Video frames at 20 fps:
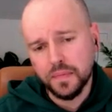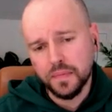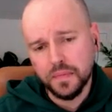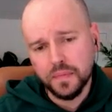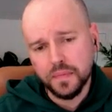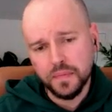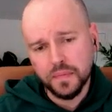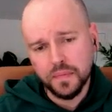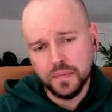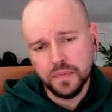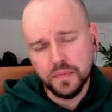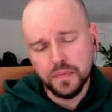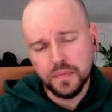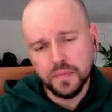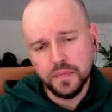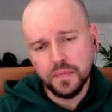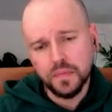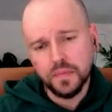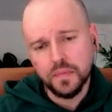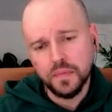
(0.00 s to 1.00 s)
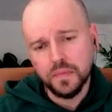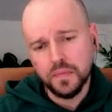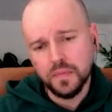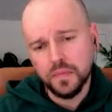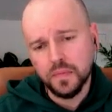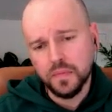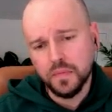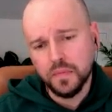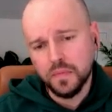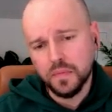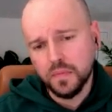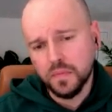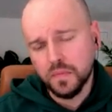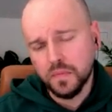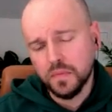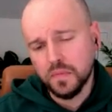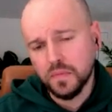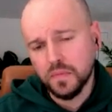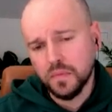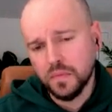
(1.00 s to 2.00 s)

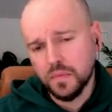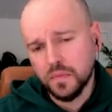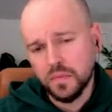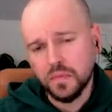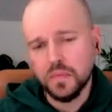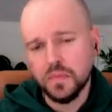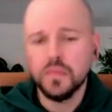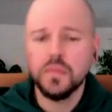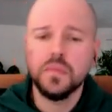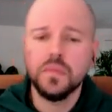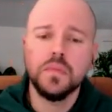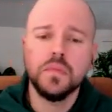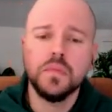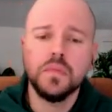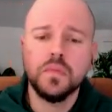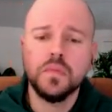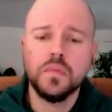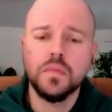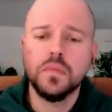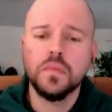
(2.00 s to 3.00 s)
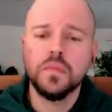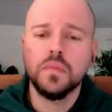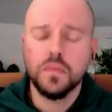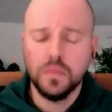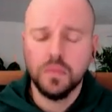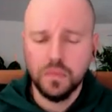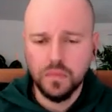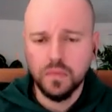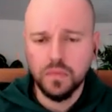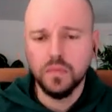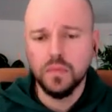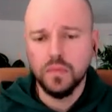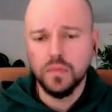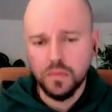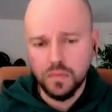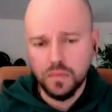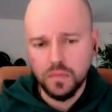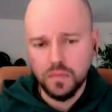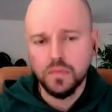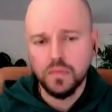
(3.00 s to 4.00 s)

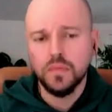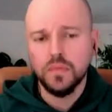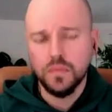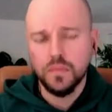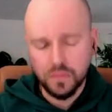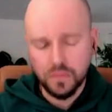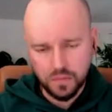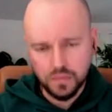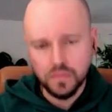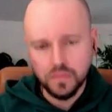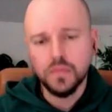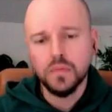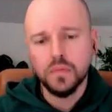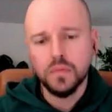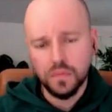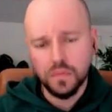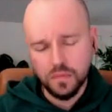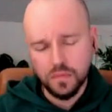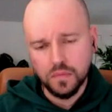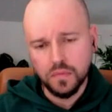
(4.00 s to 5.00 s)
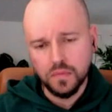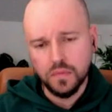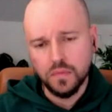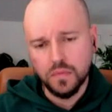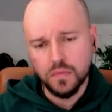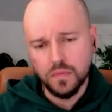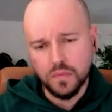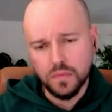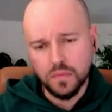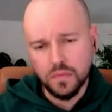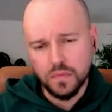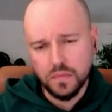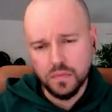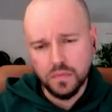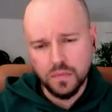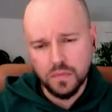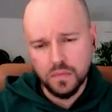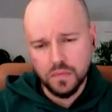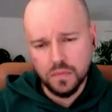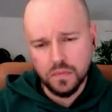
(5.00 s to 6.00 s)

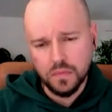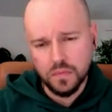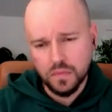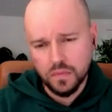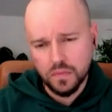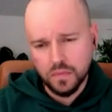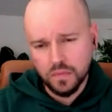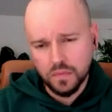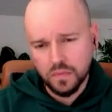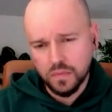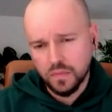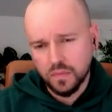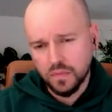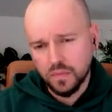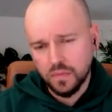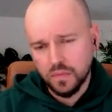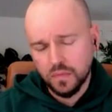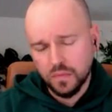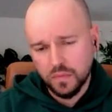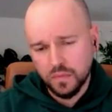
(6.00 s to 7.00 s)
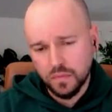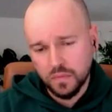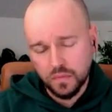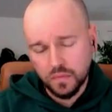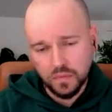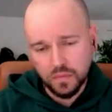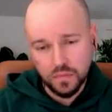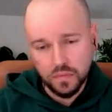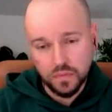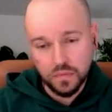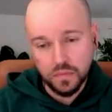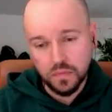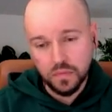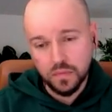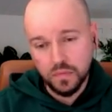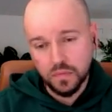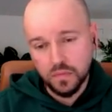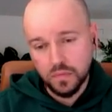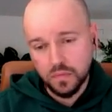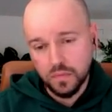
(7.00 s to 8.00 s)
The person shown says nothing.